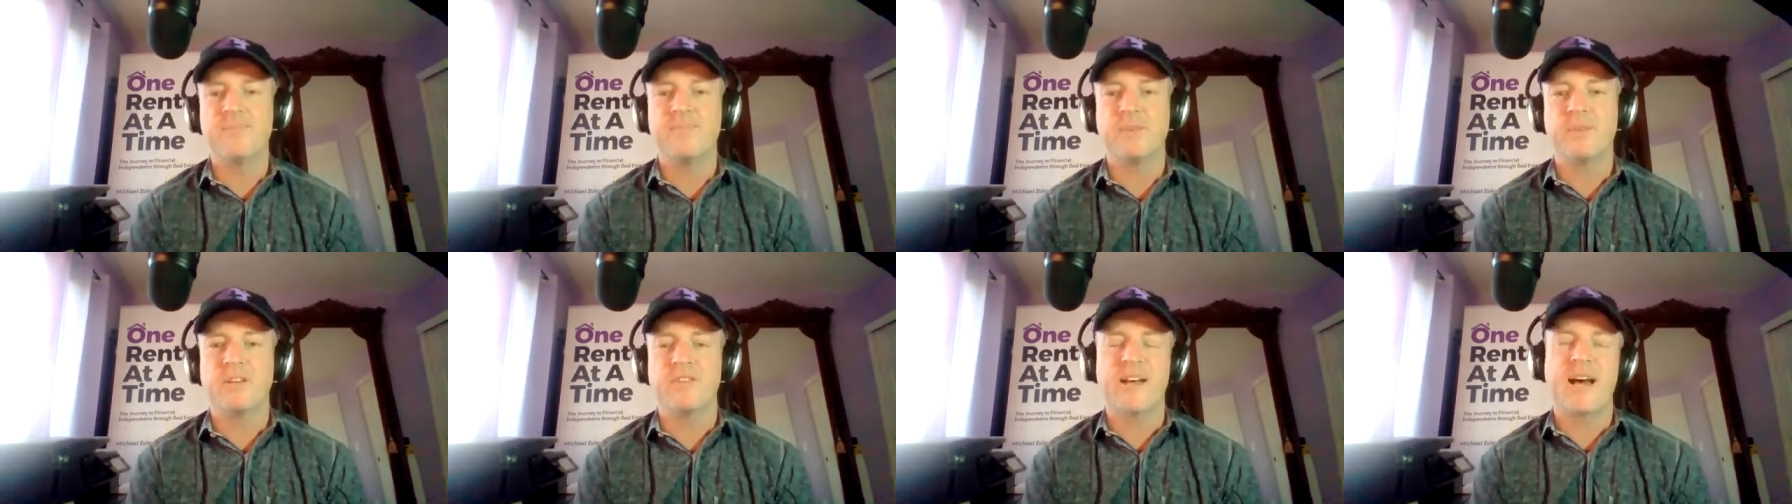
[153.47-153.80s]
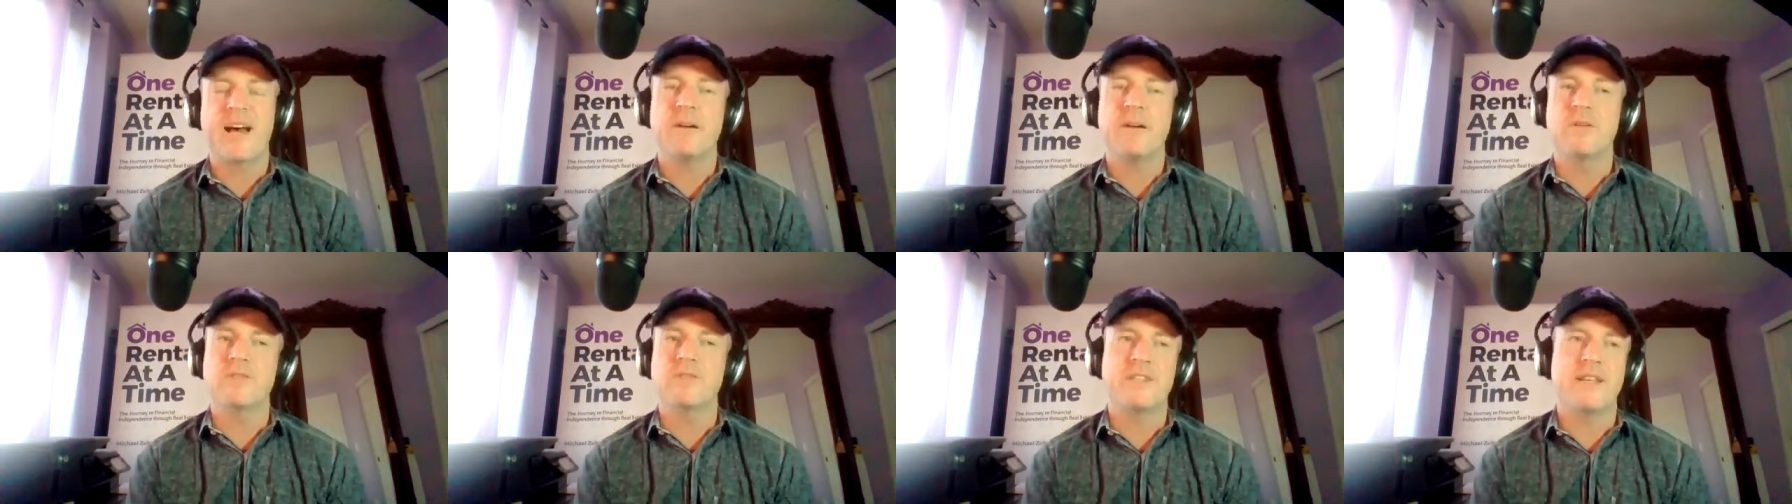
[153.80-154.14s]
because
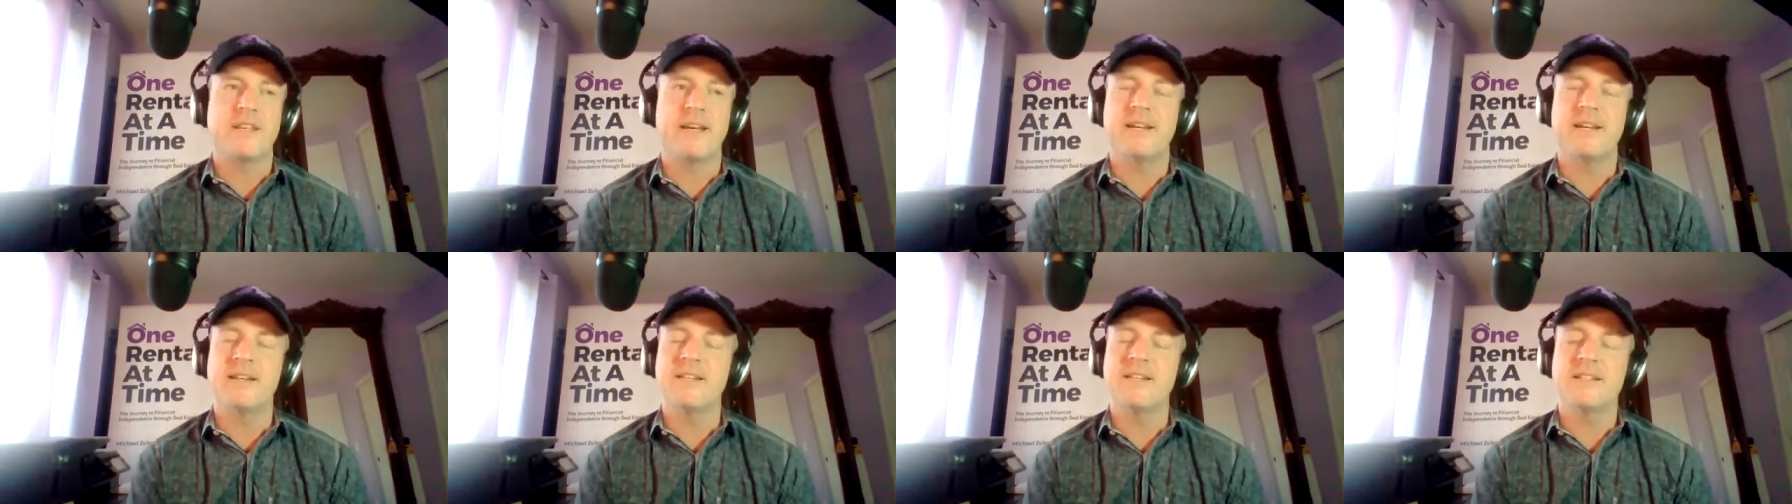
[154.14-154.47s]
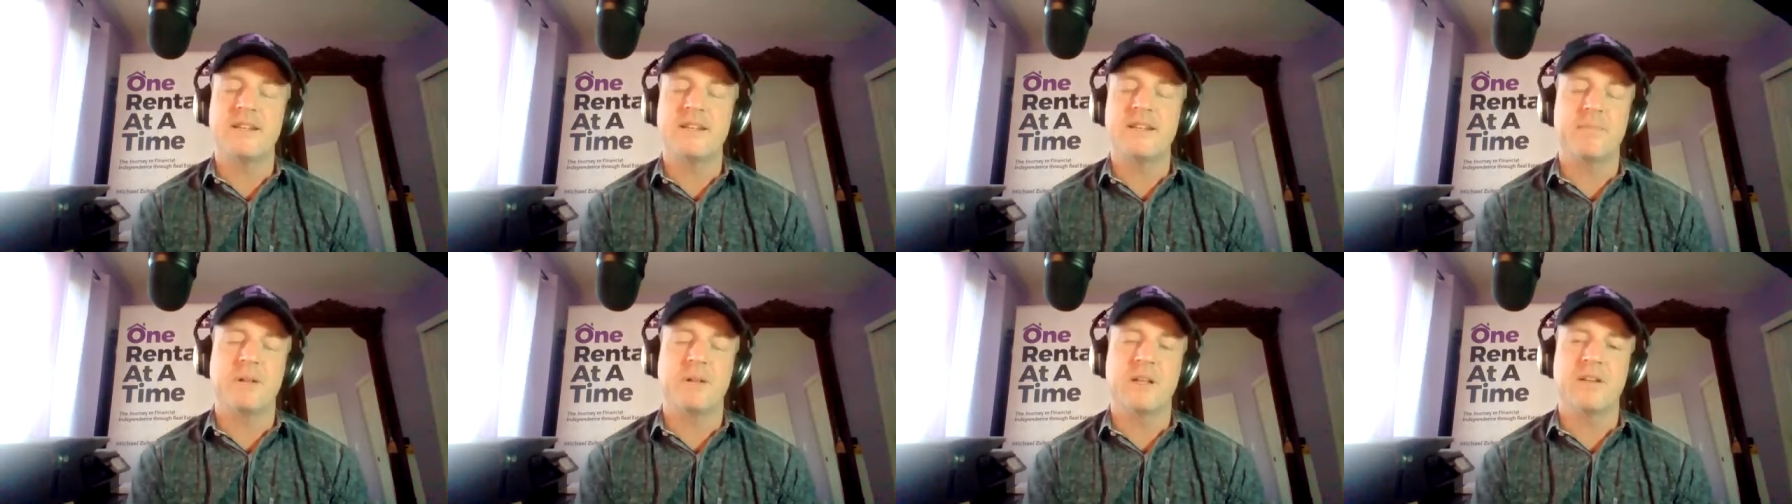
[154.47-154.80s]
I don't see any
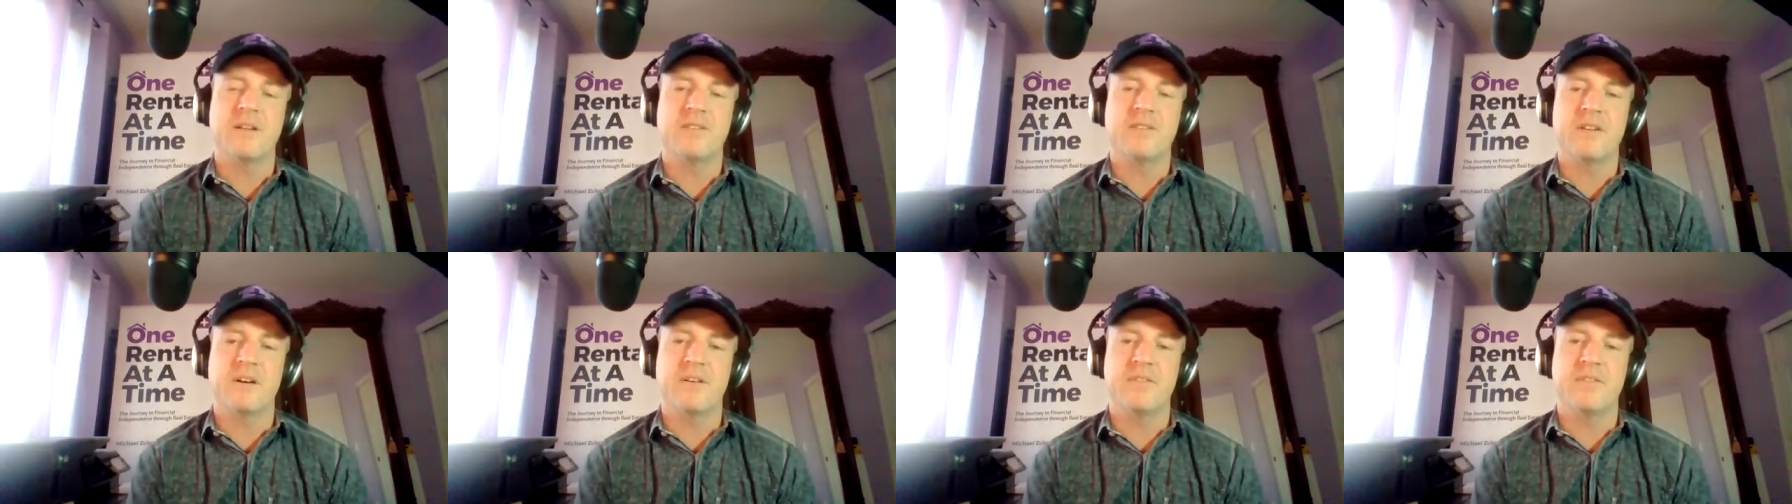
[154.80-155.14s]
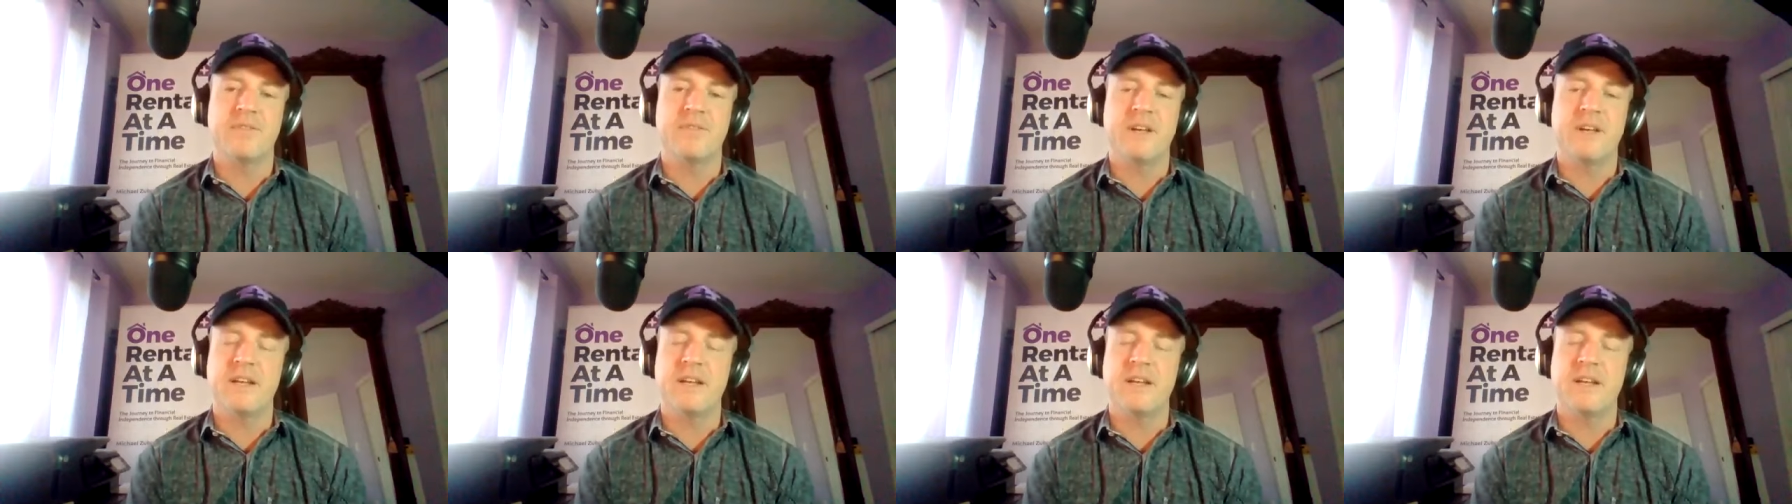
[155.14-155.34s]
stimulus of